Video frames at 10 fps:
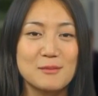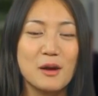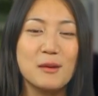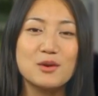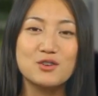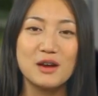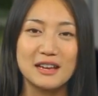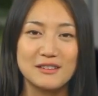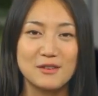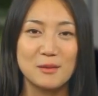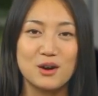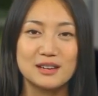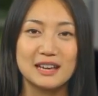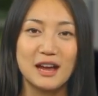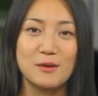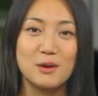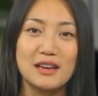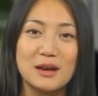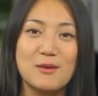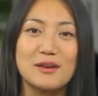proper training for personnel working